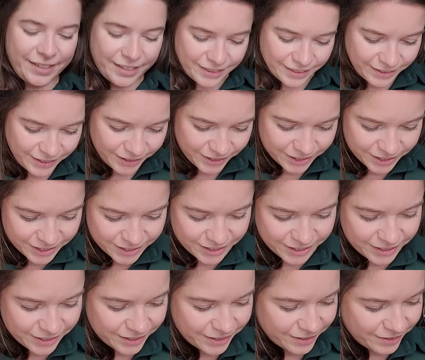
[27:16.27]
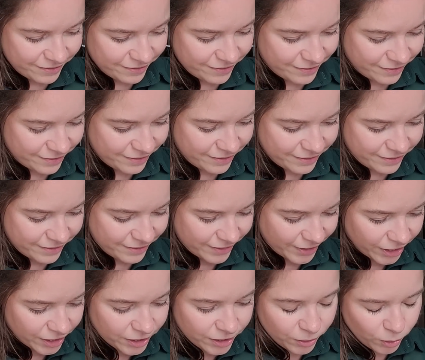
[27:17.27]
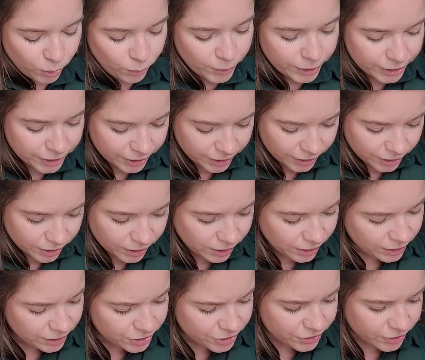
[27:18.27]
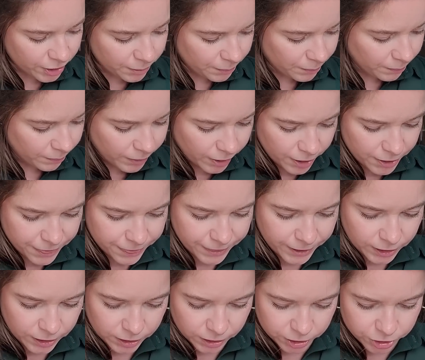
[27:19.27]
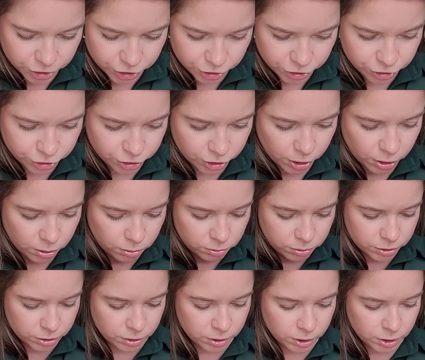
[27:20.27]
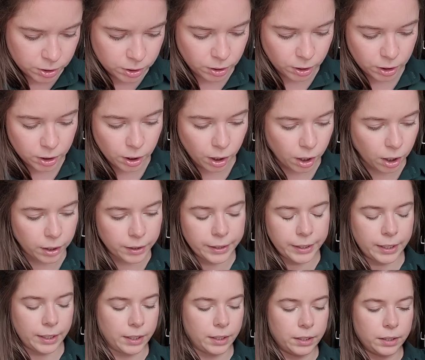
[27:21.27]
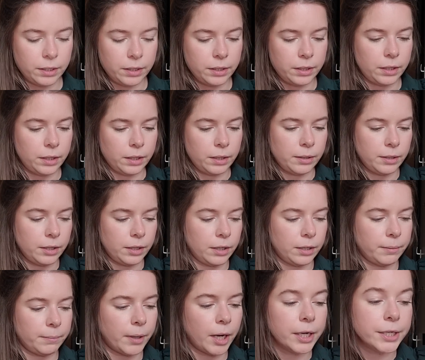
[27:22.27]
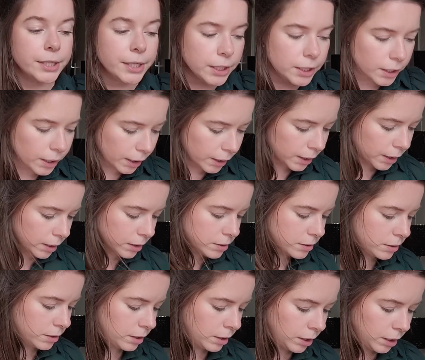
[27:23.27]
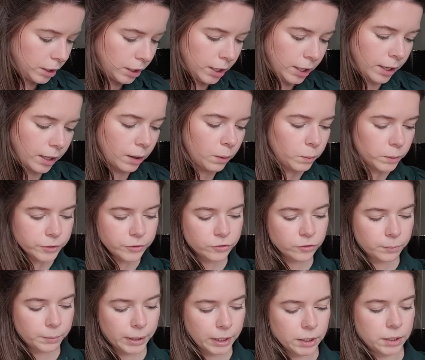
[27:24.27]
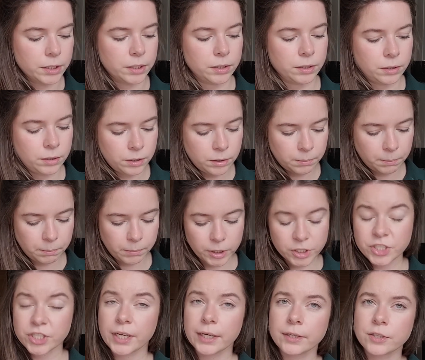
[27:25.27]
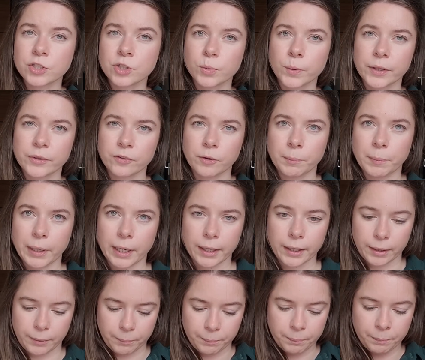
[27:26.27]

this, I already last time I think I showed the yarn and the idea I had. I wanted to make the Marseille sweater by